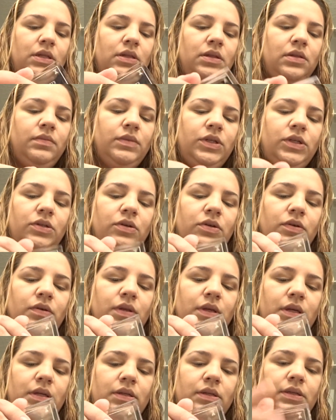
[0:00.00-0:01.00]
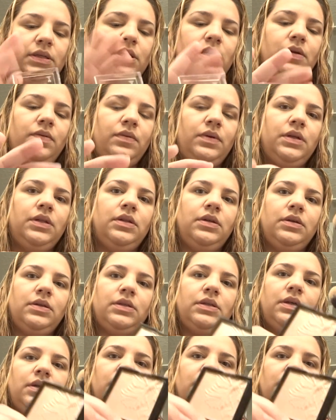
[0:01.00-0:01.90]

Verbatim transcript: Let me show you the inside, what it looks